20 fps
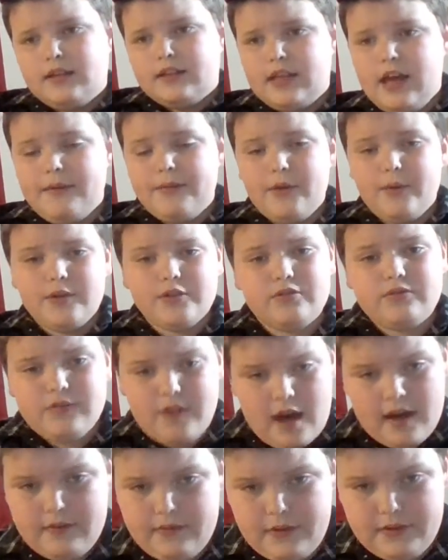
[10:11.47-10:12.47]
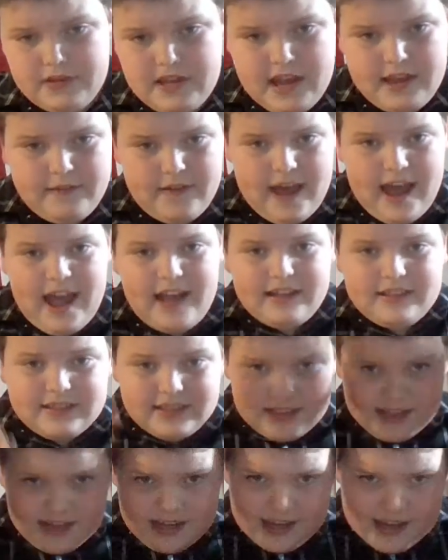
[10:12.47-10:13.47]
tell me what you thought of those life
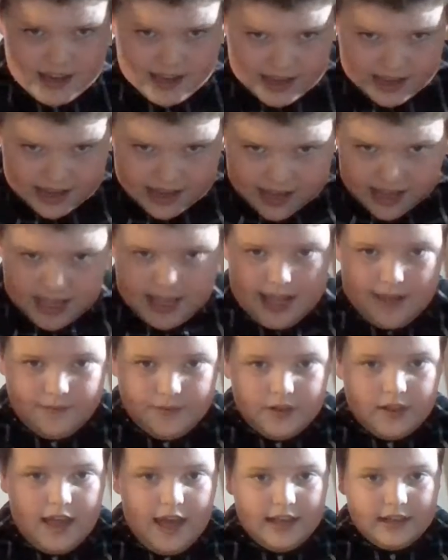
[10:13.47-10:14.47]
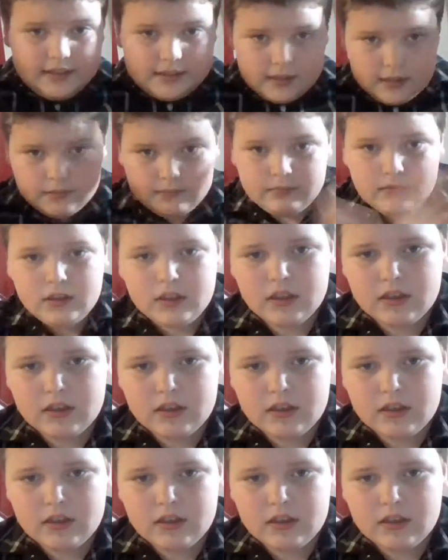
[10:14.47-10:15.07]
hacks. If you liked them,